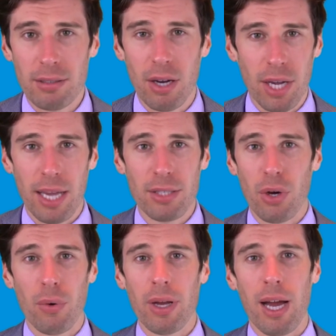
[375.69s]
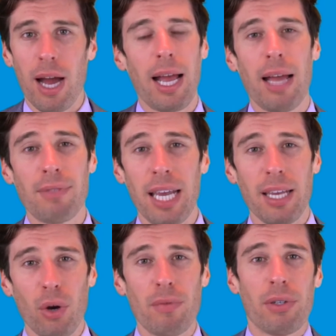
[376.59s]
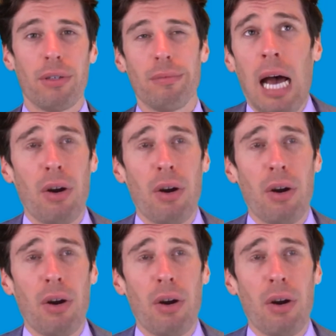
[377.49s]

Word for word: Okay, so I, have taken over,